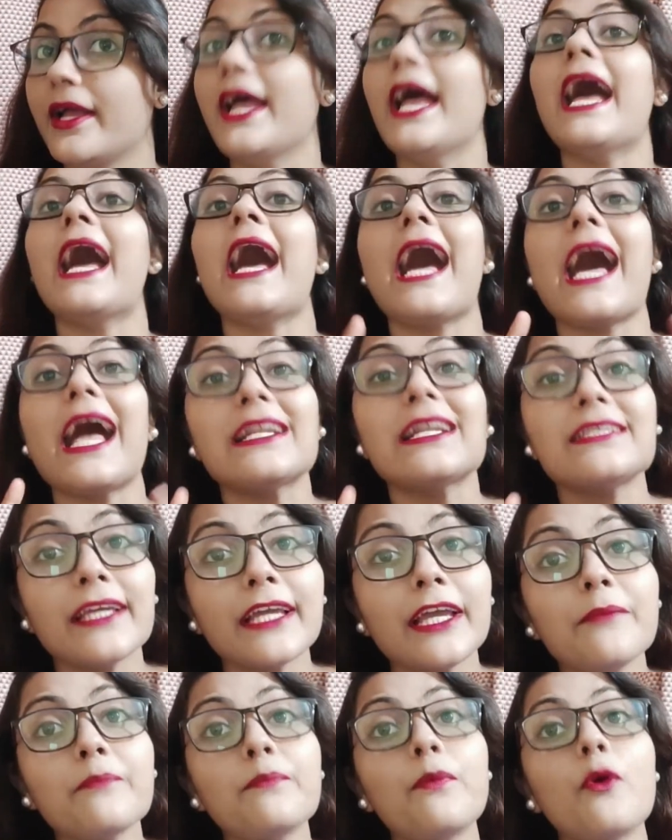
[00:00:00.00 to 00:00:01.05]

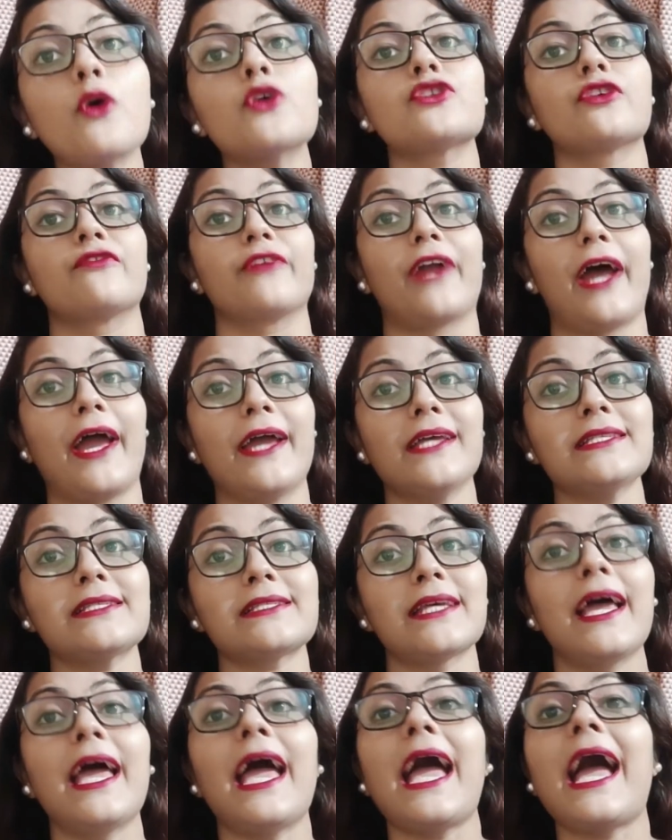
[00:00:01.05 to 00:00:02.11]
halting import of rice,
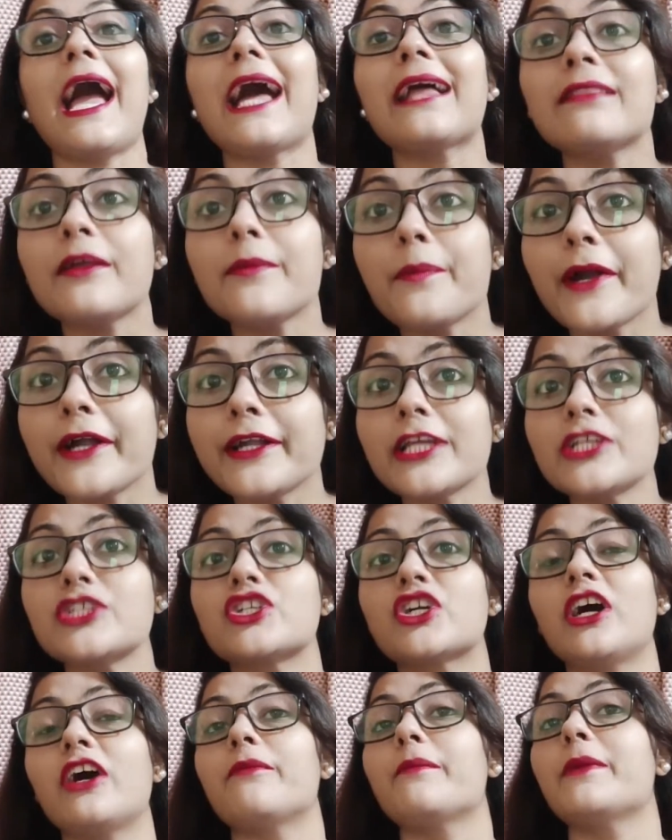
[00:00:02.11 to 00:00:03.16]
and the British
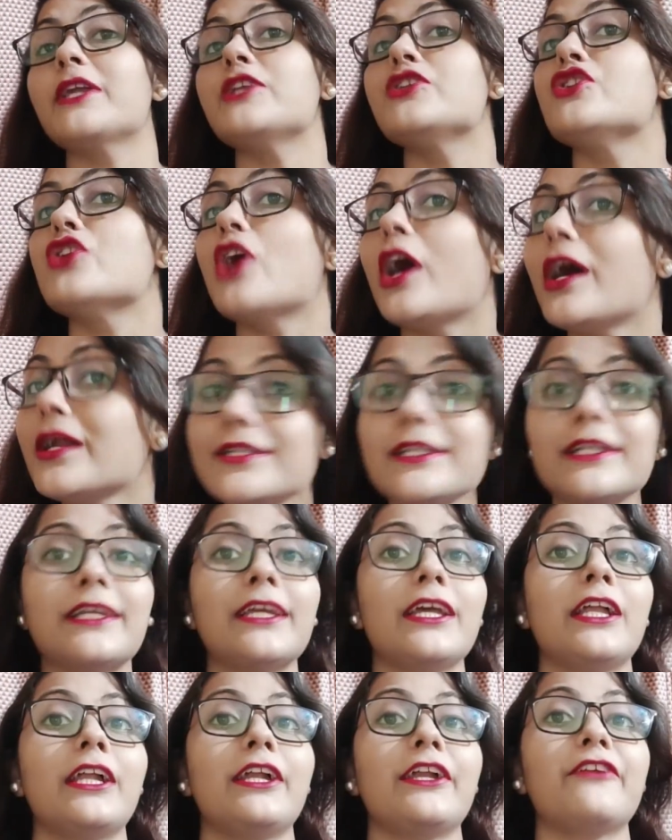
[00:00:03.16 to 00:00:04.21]
government not
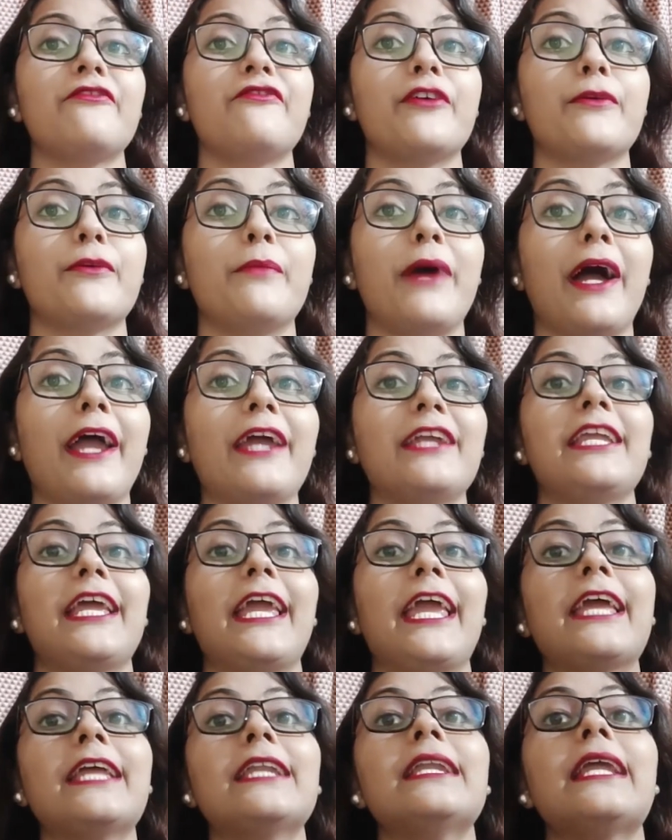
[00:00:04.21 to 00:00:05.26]
declaring famine
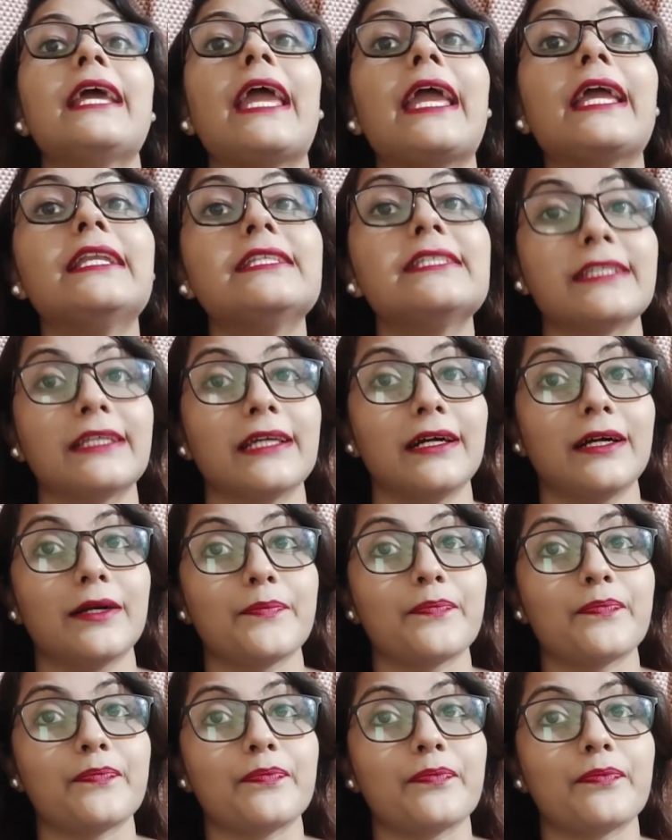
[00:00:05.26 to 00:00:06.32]
in India.
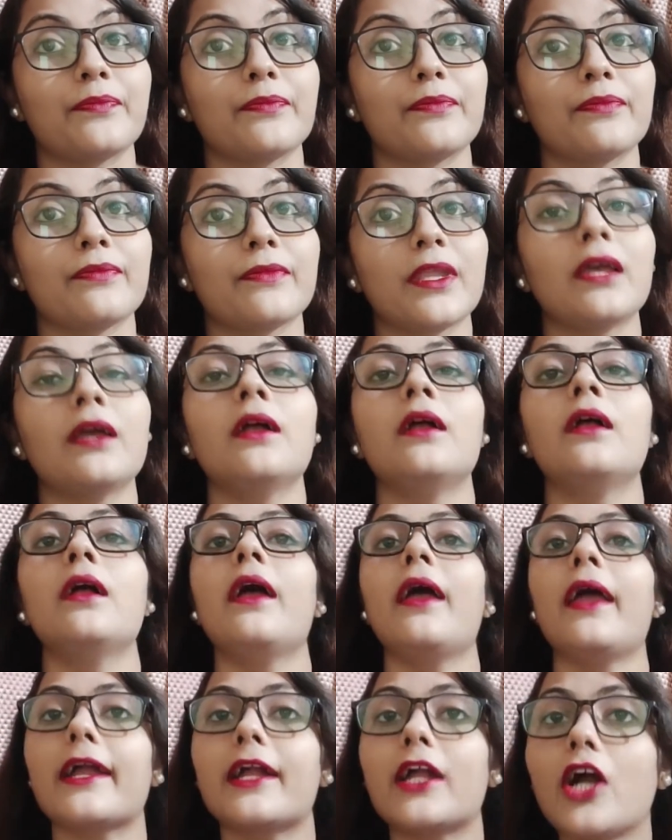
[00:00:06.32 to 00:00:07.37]

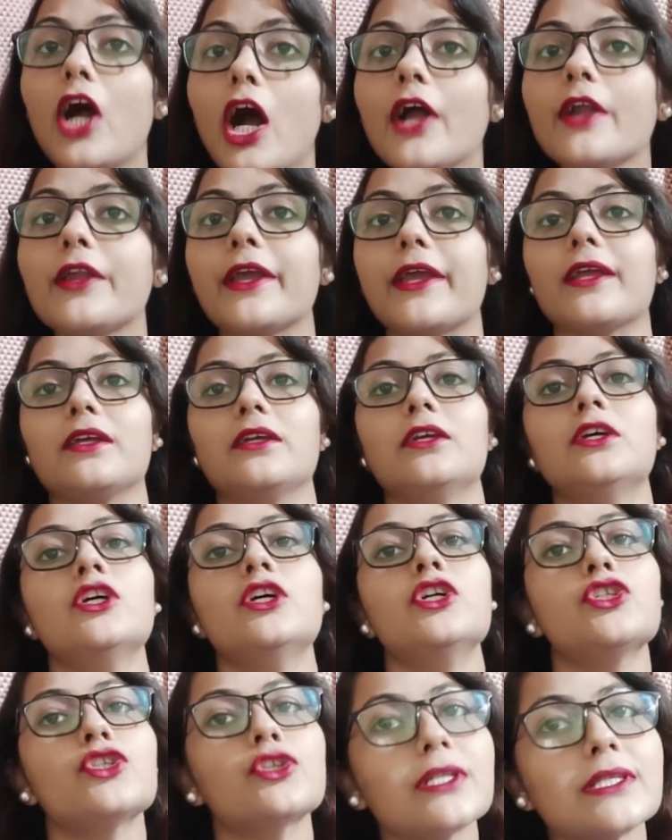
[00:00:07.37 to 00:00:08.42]
According
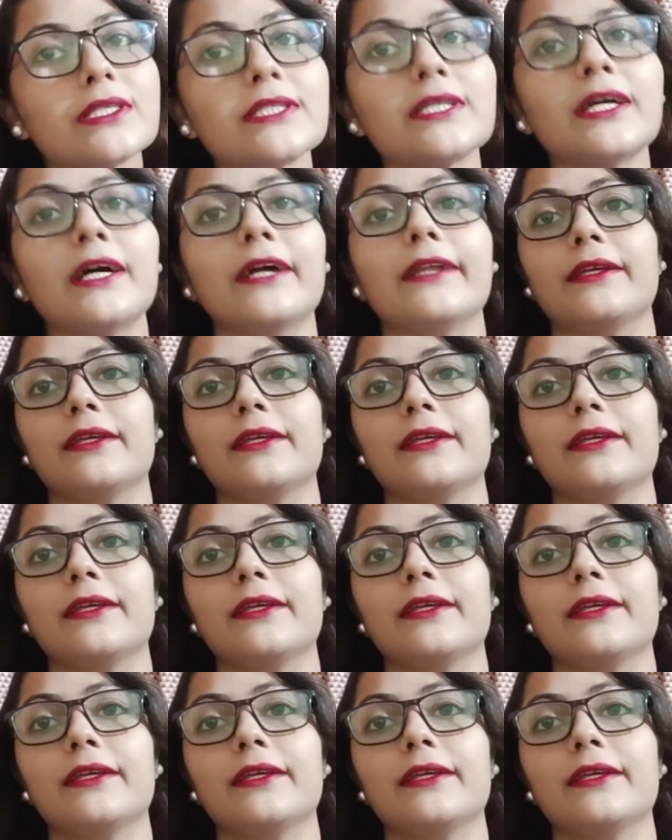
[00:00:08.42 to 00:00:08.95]
to the study,